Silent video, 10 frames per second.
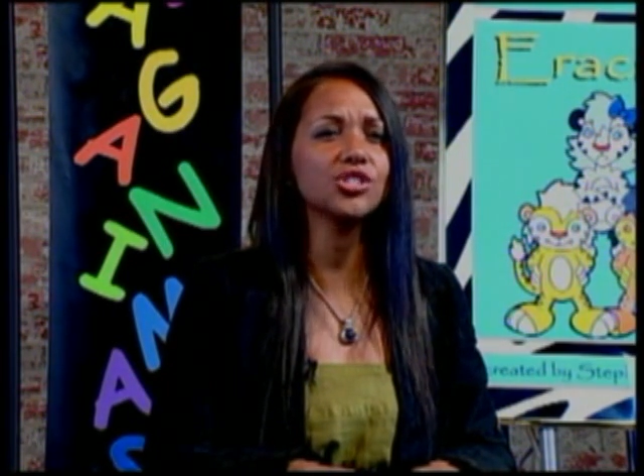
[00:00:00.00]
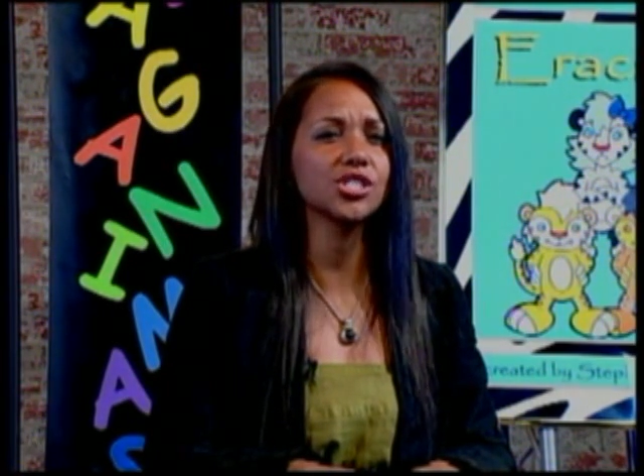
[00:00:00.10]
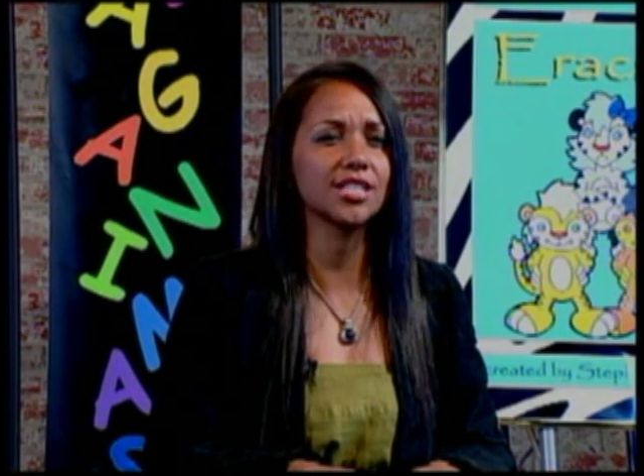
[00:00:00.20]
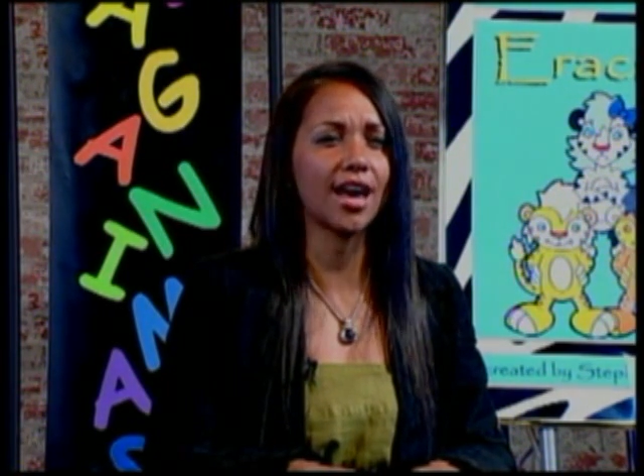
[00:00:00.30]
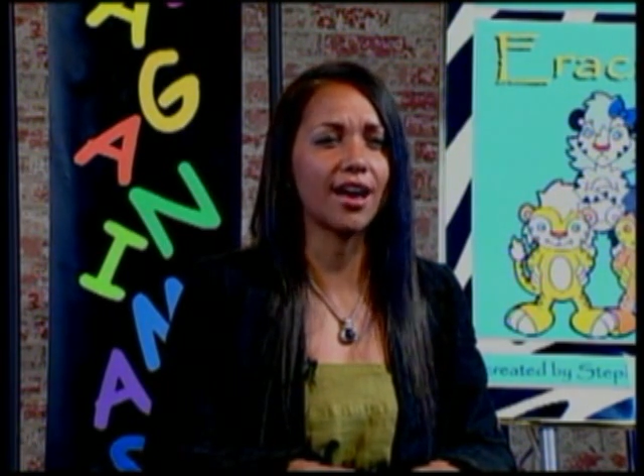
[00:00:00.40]

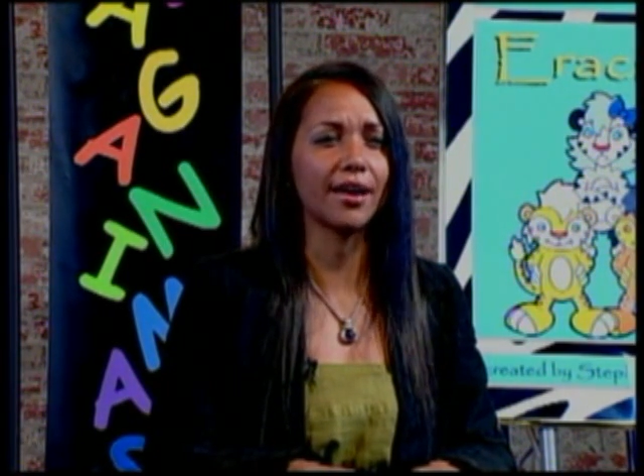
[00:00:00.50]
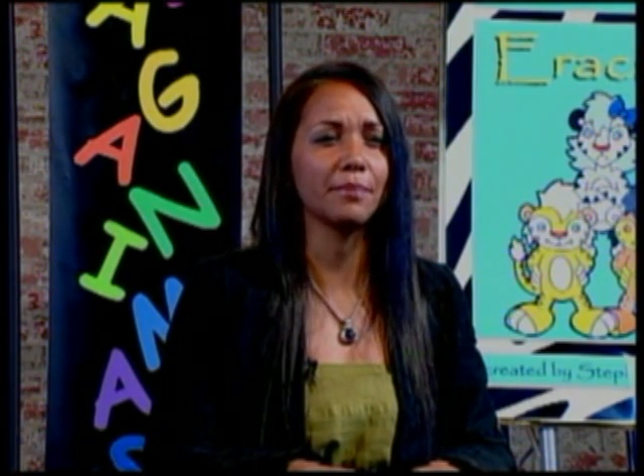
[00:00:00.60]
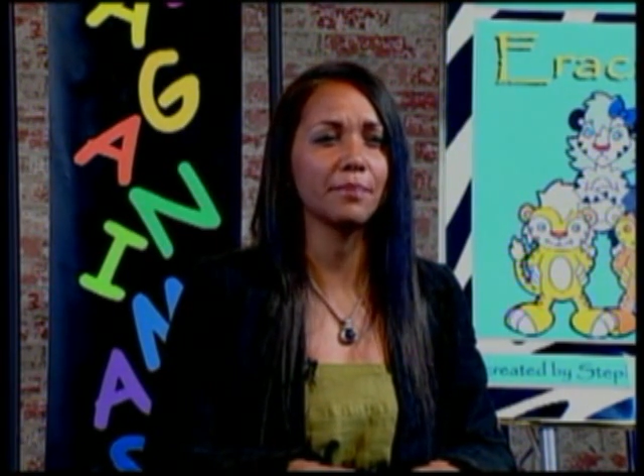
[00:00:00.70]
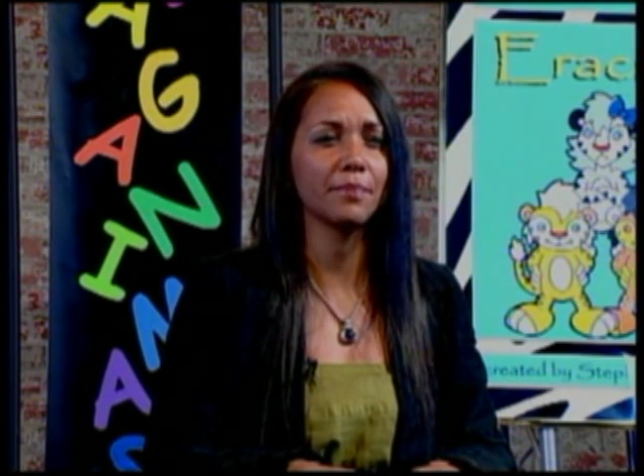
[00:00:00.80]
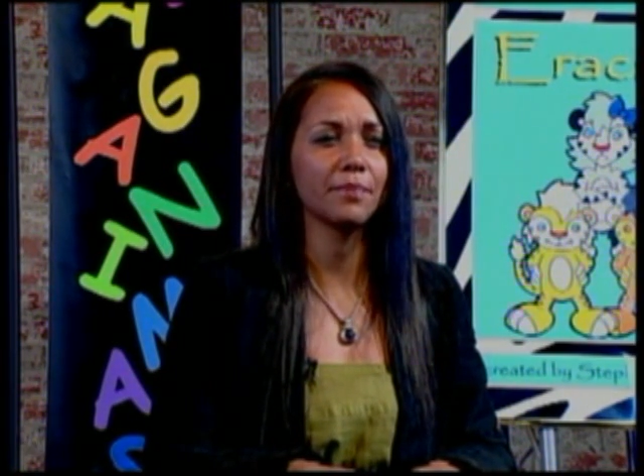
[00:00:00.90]
each
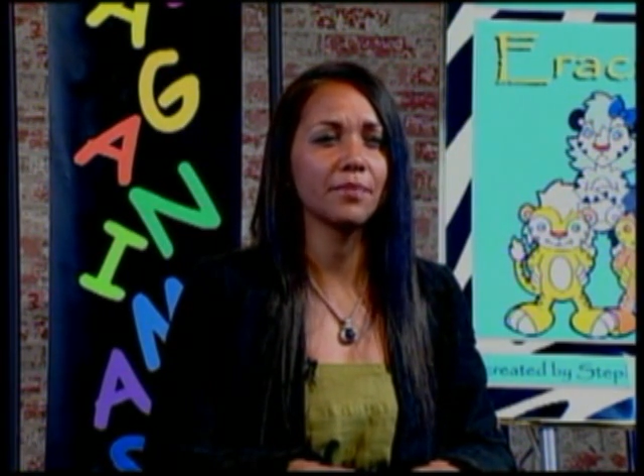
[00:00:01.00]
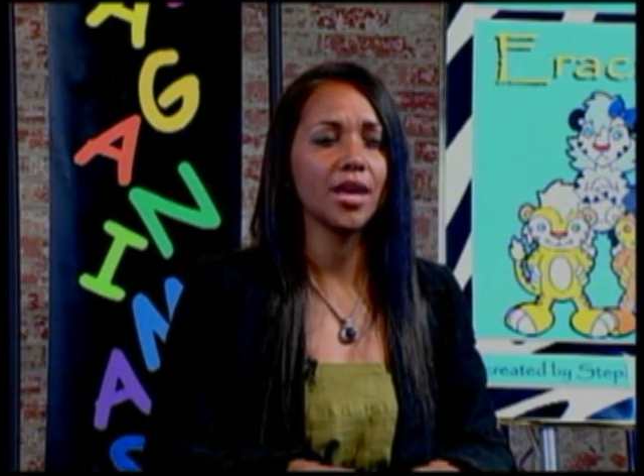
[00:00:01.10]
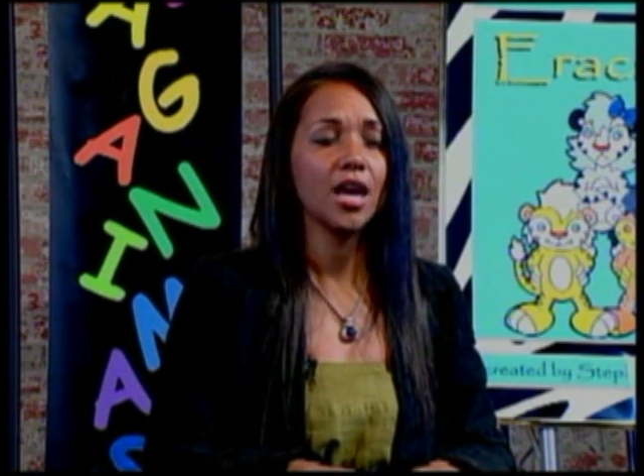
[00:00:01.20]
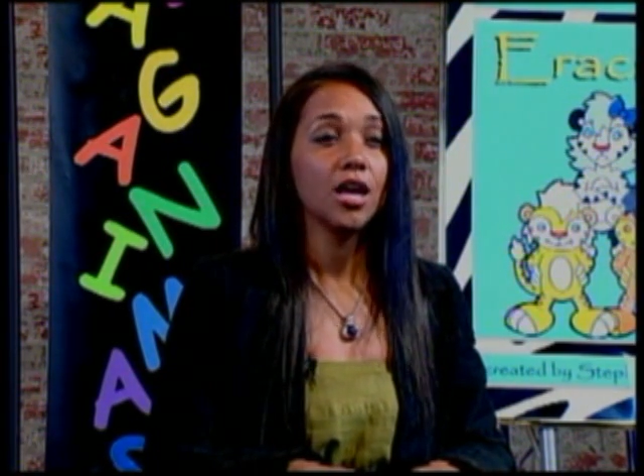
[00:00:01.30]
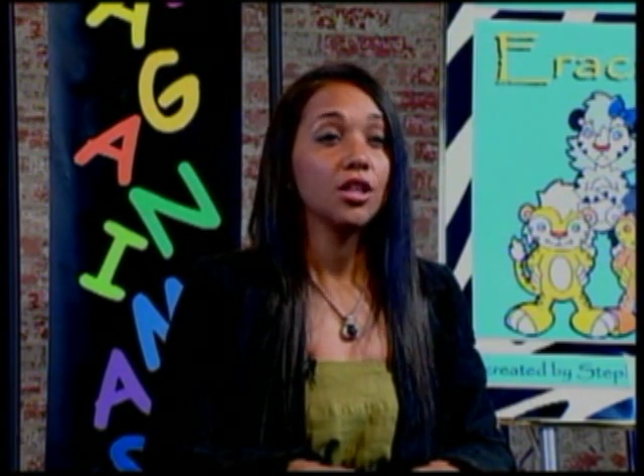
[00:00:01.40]
time.
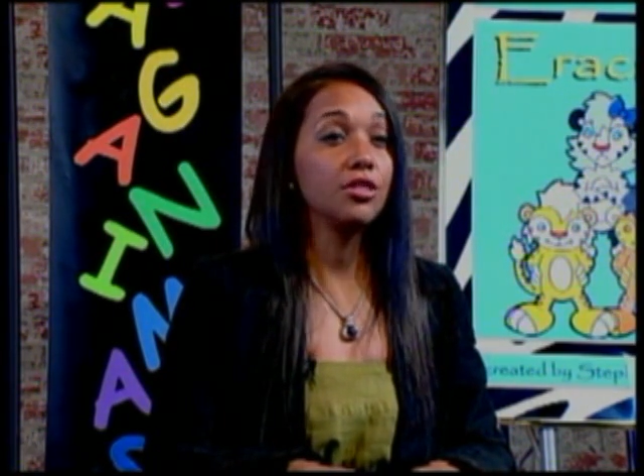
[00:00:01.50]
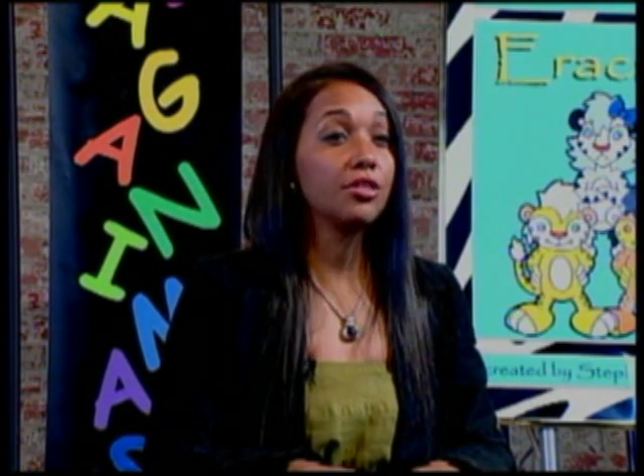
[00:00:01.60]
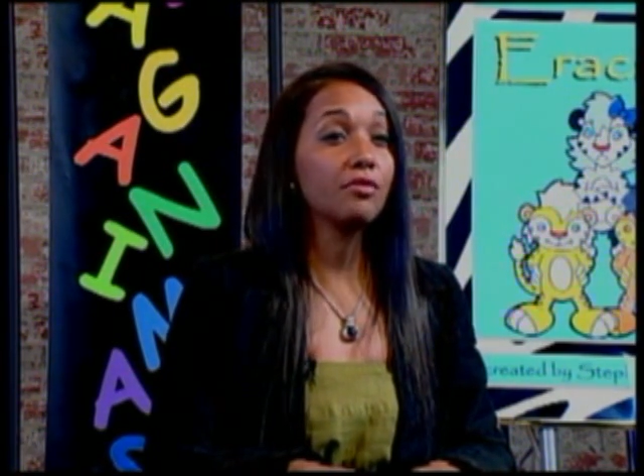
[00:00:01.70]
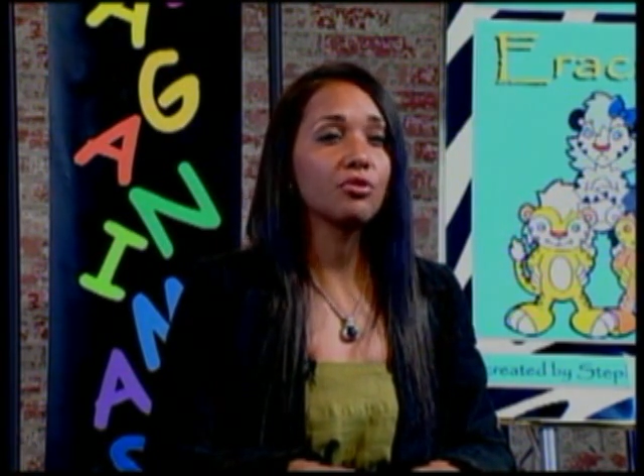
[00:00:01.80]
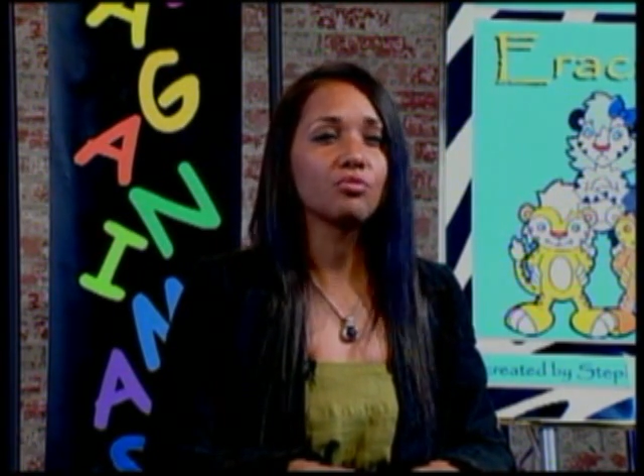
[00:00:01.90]

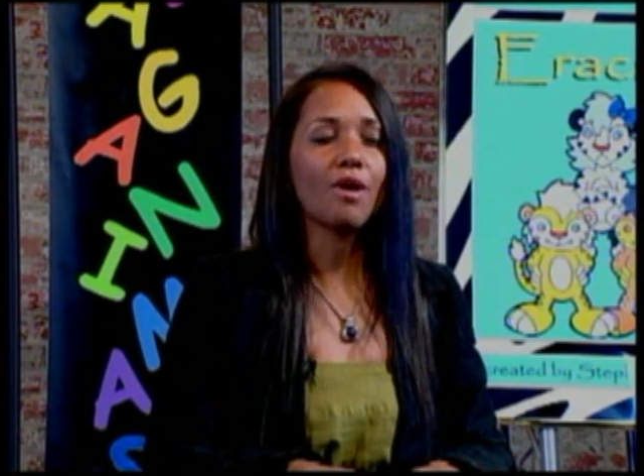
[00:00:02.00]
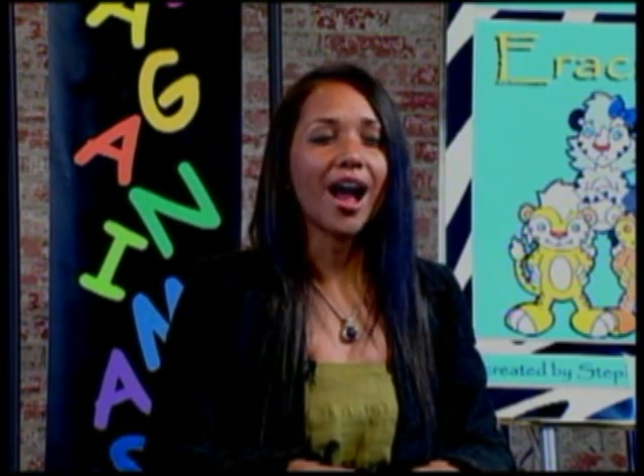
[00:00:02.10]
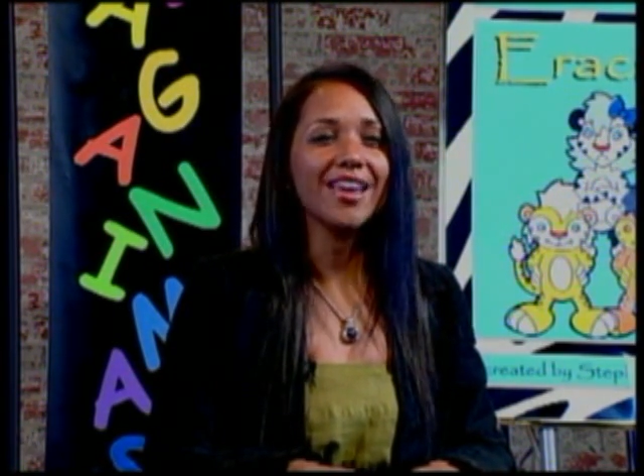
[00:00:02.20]
The